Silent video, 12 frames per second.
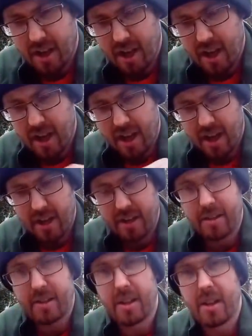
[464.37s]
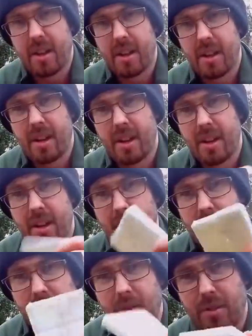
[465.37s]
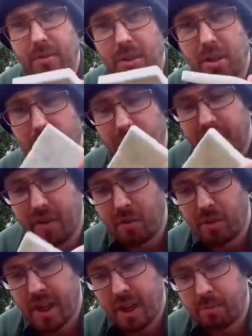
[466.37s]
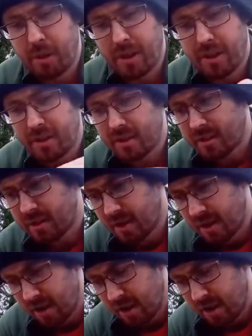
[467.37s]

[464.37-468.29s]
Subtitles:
And some solid fuel tablets,